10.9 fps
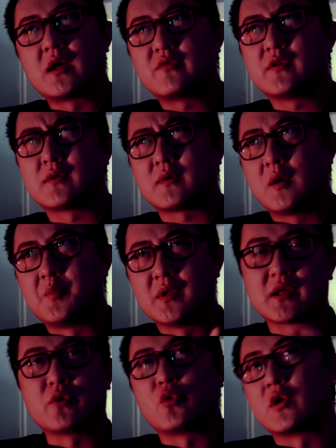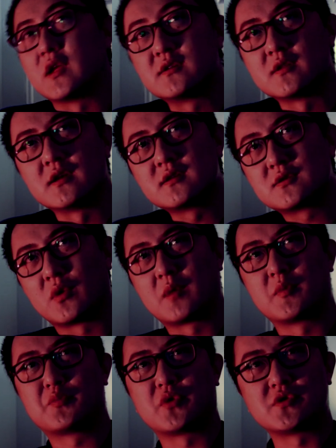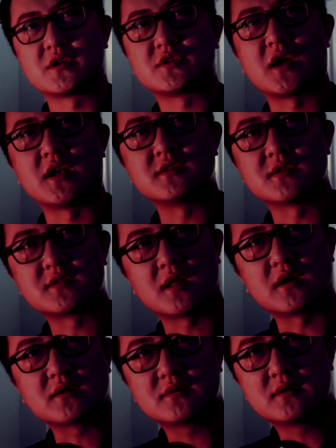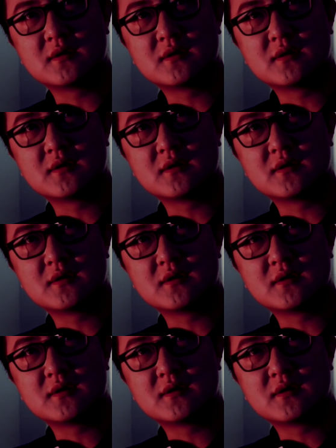I feel a bit like an Orientalist when I'm approaching Chinese aesthetics.